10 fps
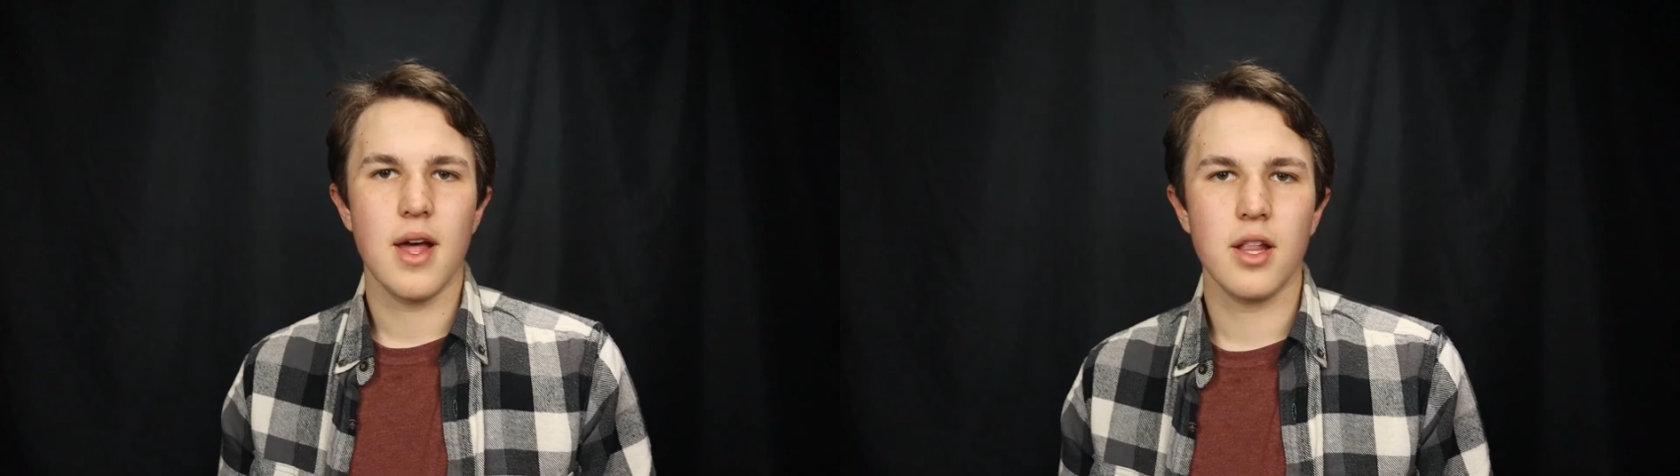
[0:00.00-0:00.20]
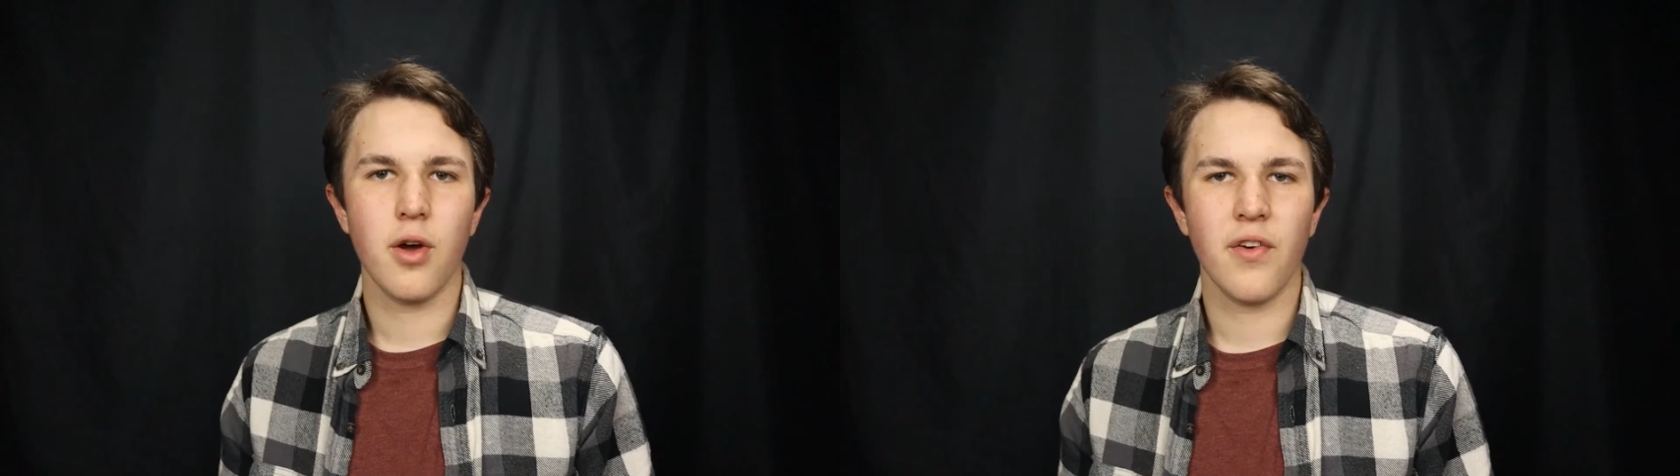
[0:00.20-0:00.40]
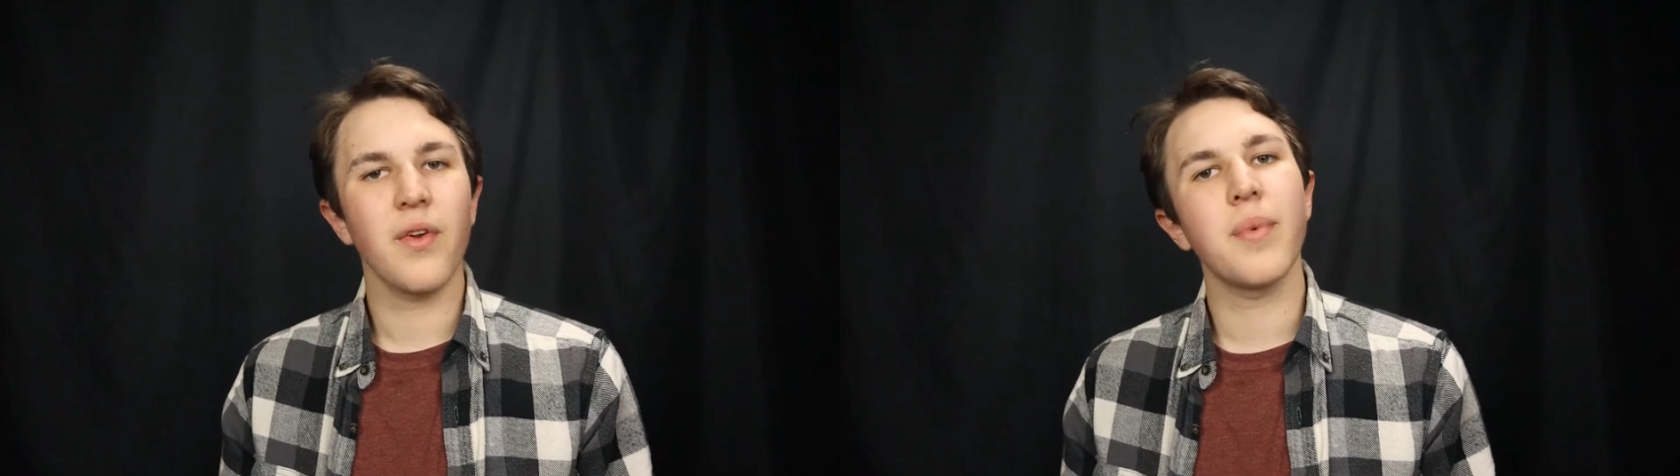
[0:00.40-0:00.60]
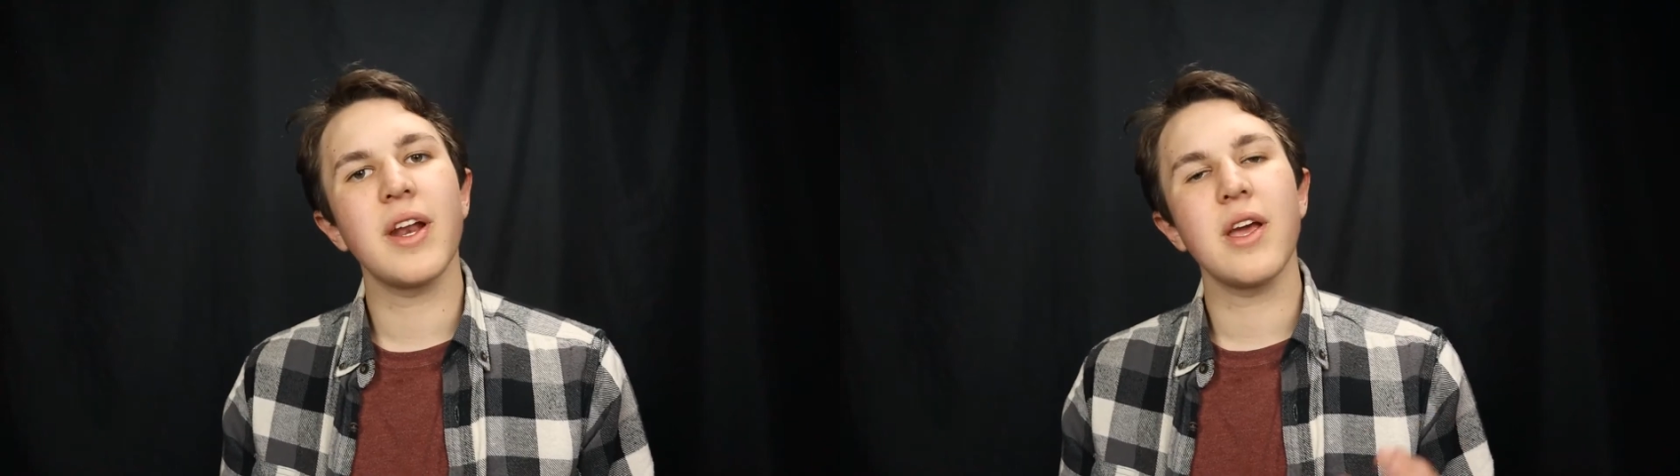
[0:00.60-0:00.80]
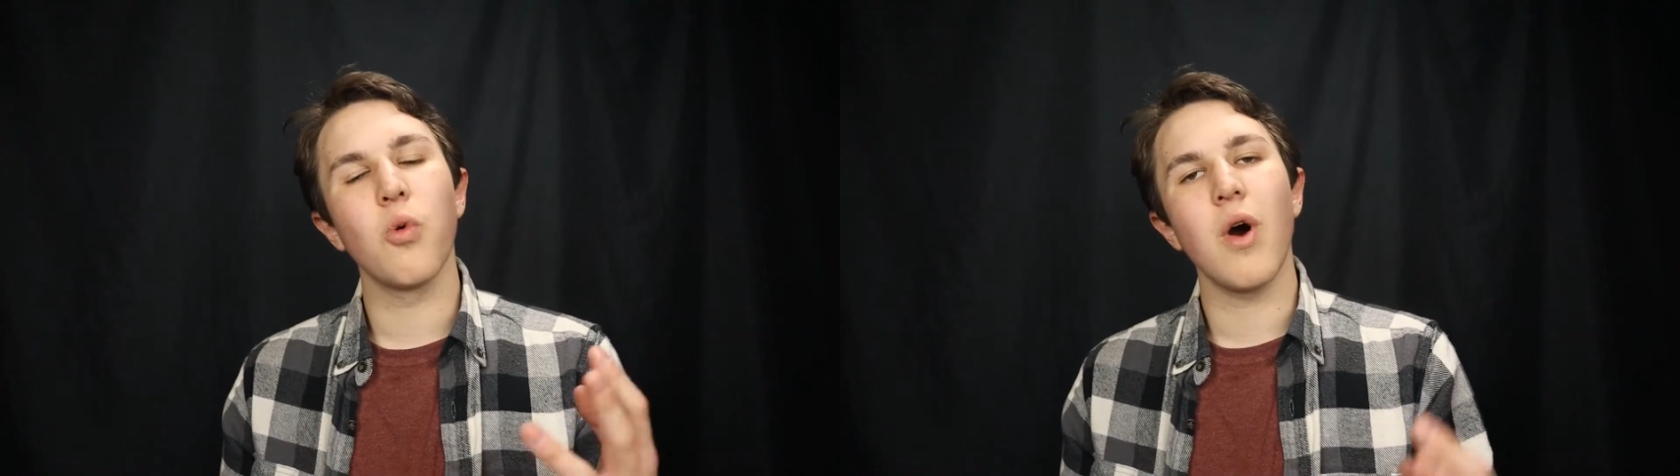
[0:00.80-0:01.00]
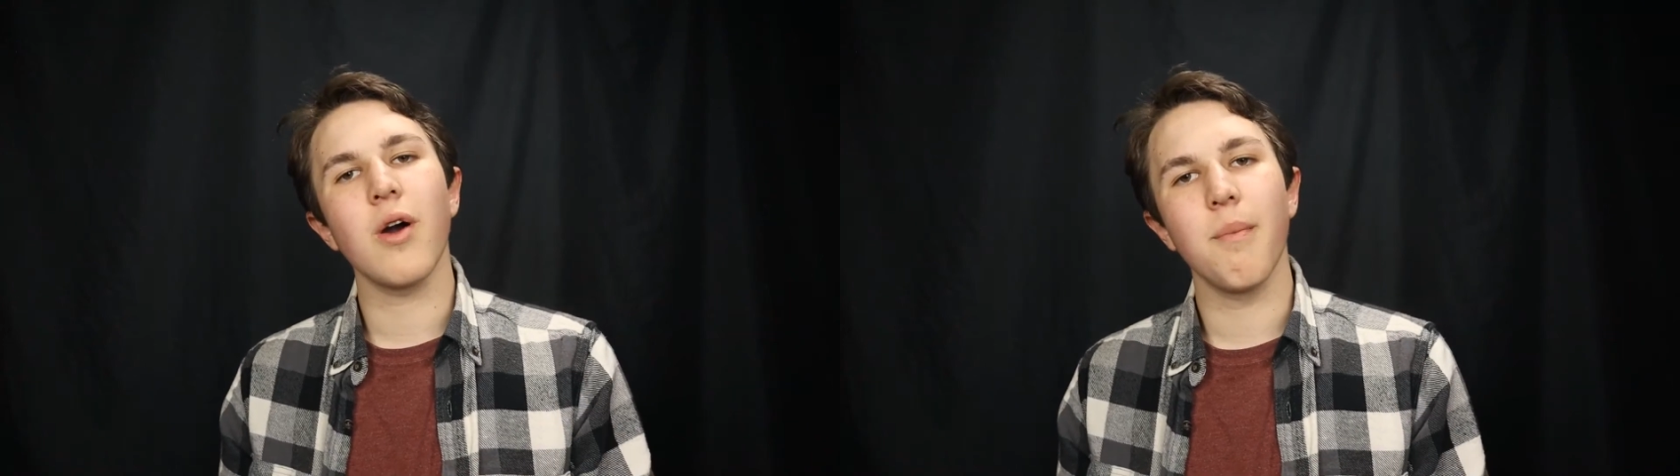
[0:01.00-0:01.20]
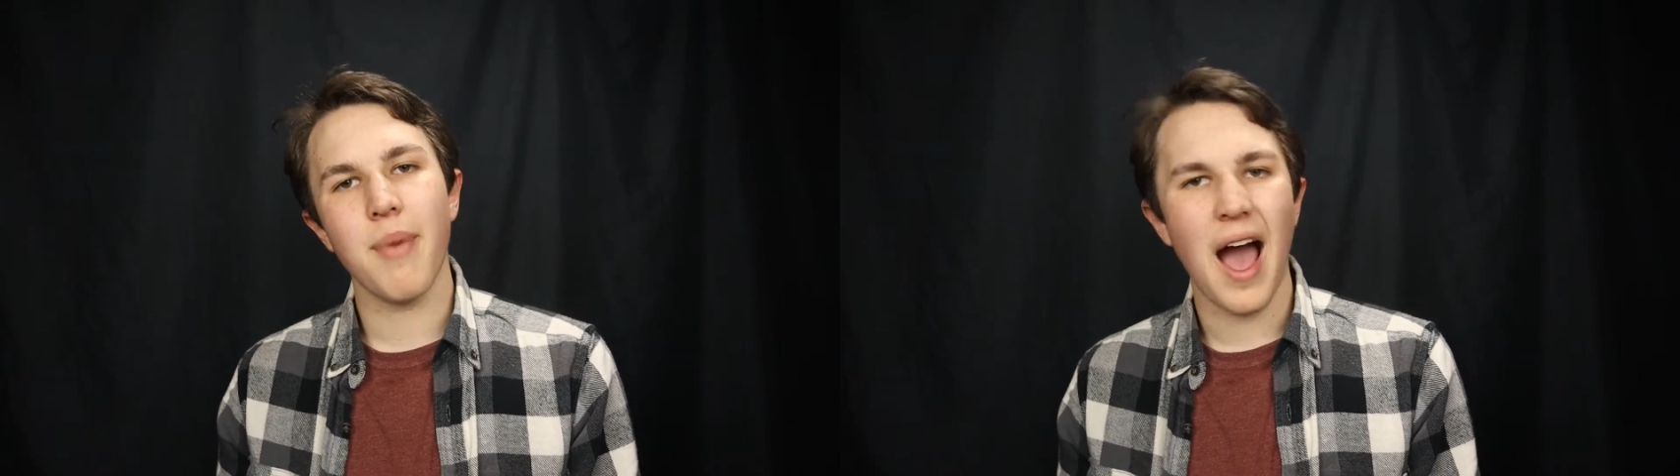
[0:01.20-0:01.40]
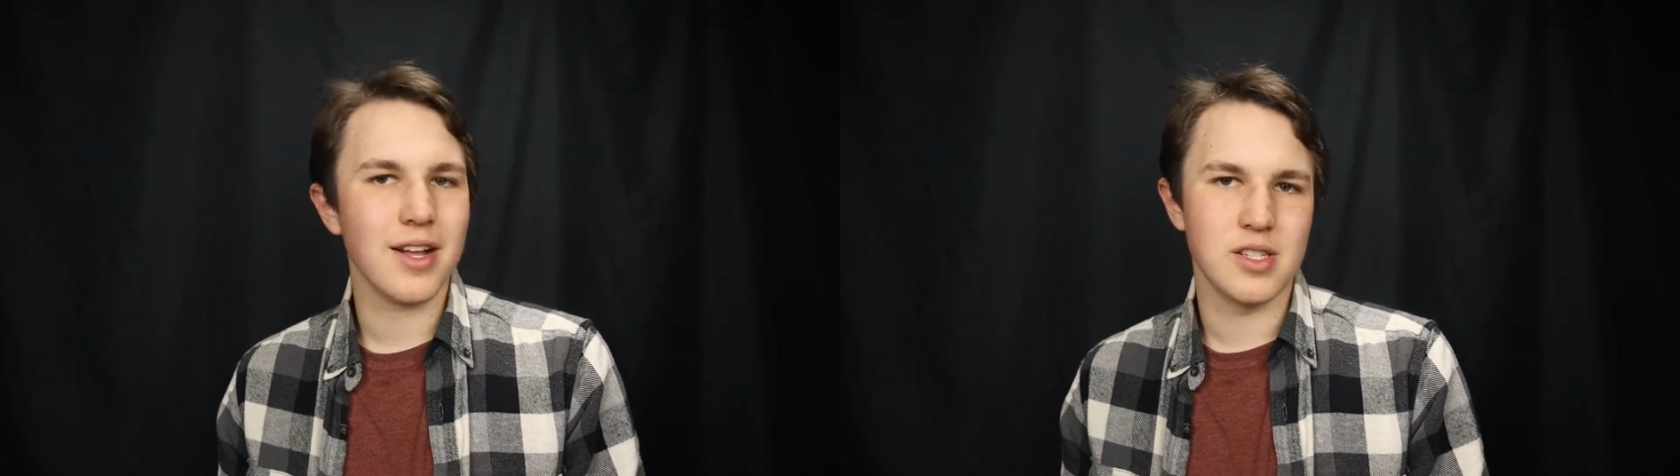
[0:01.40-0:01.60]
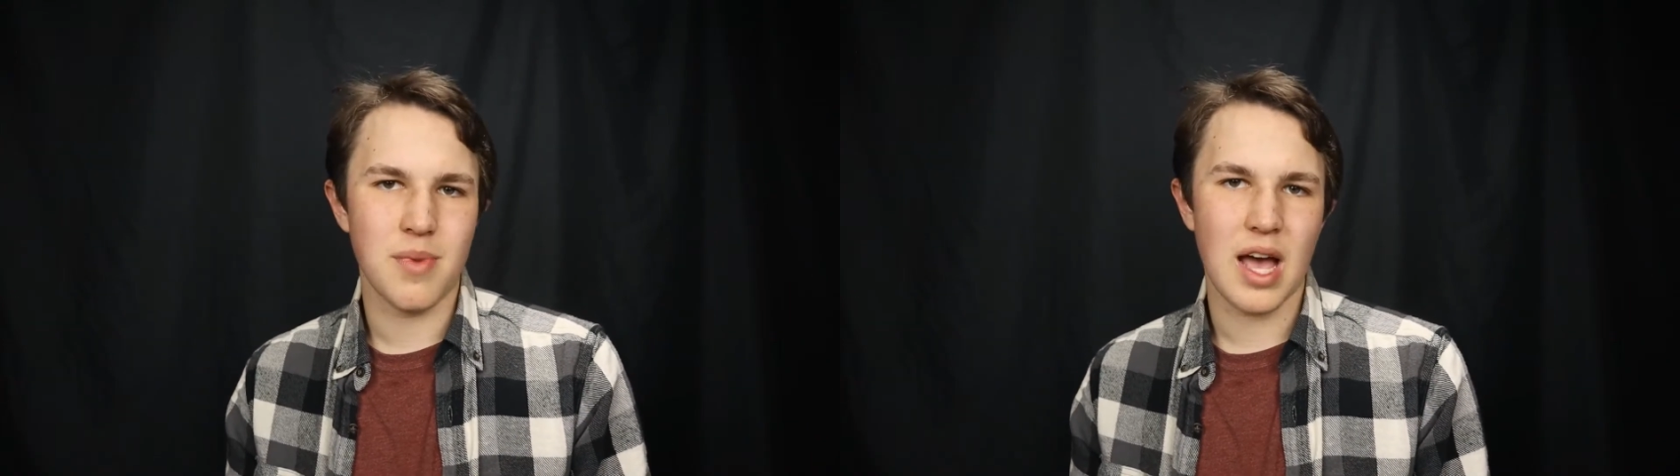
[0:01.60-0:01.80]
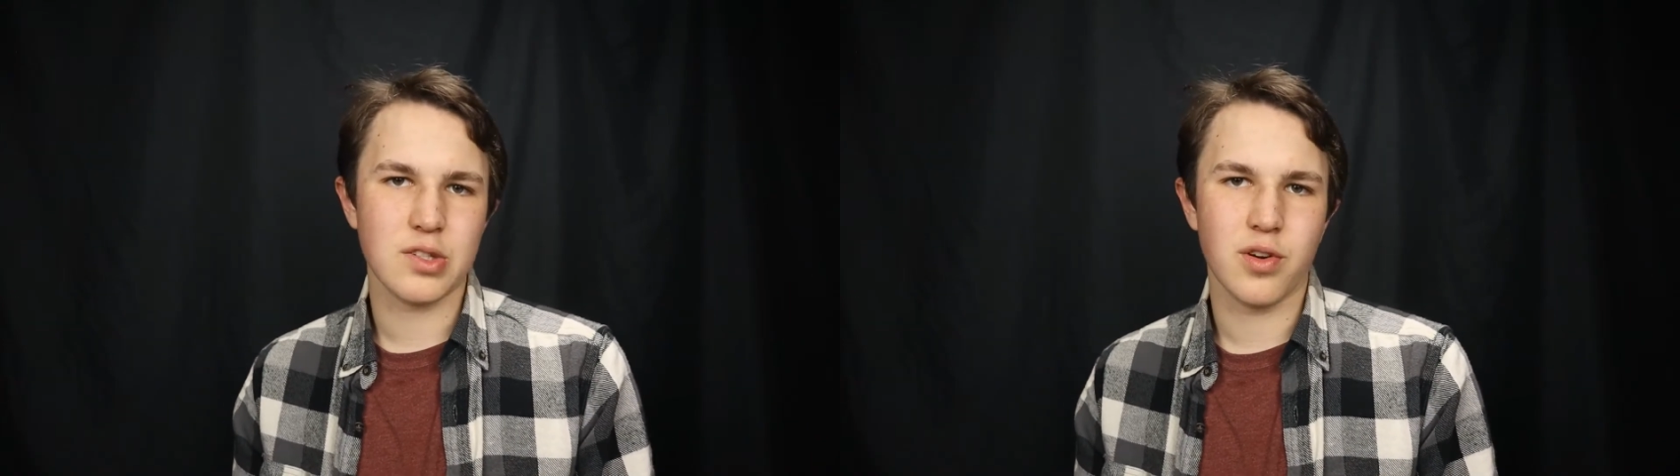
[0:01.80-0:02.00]
Hello everybody and welcome back to
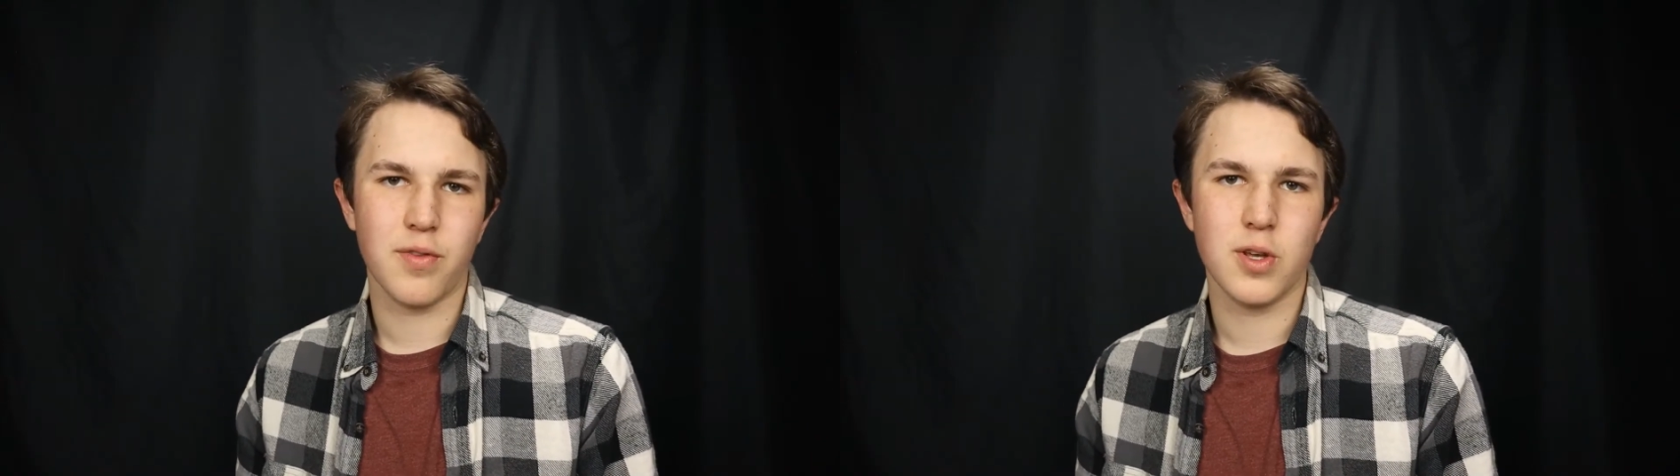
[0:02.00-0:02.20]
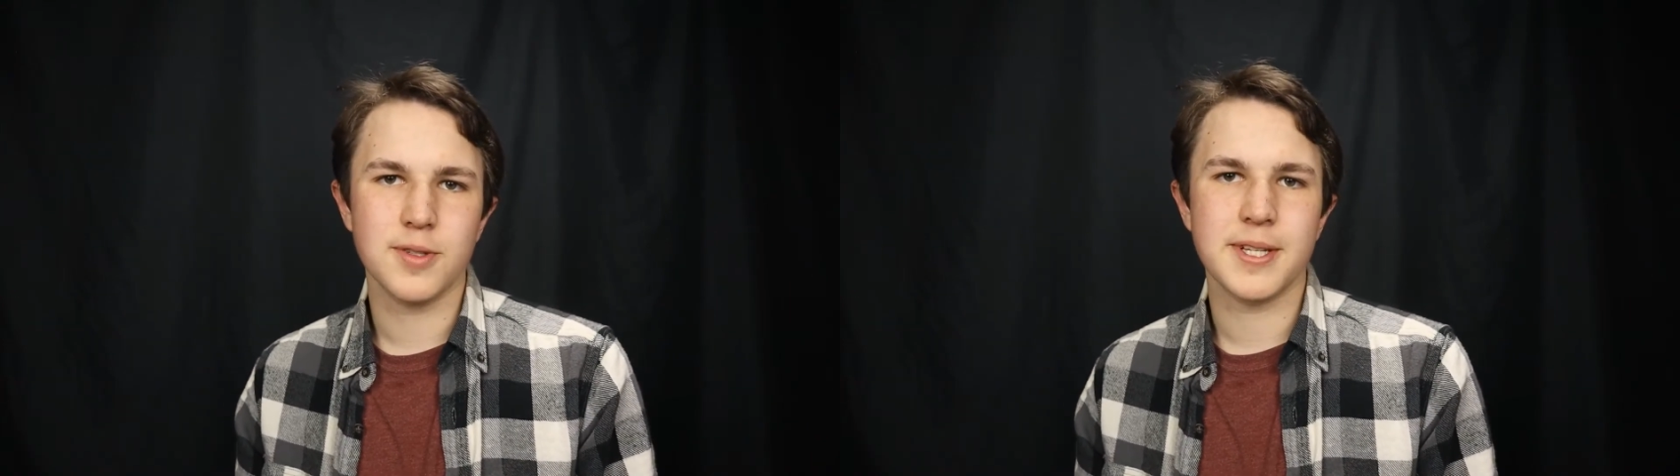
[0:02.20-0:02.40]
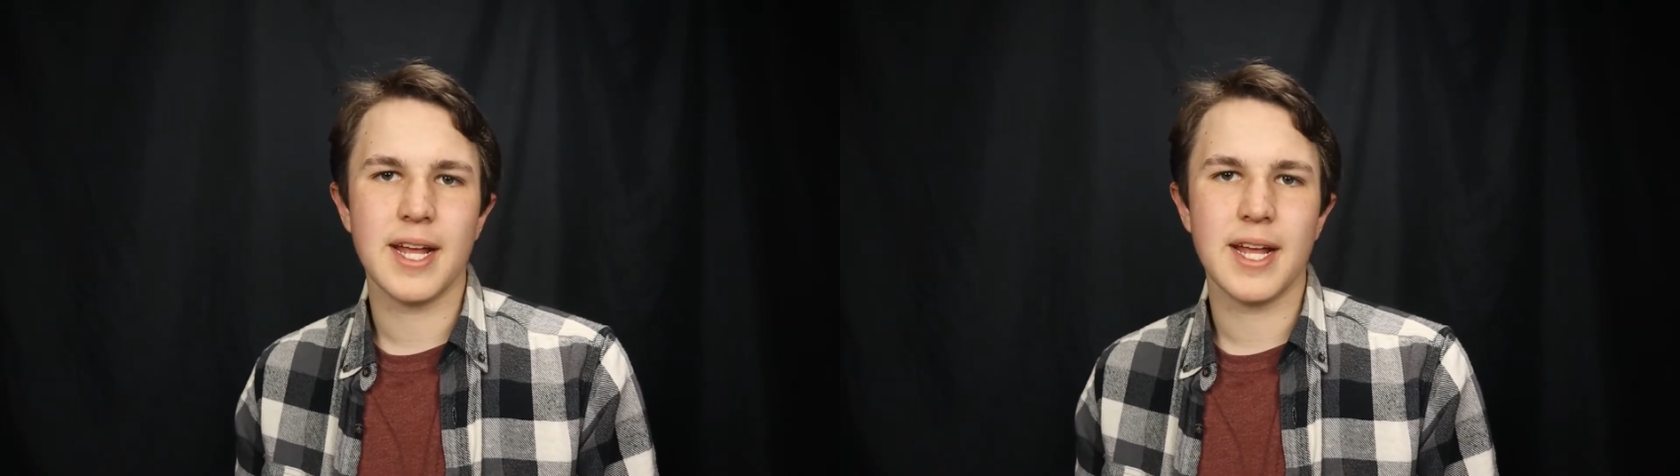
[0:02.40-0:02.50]
Mask Reviews.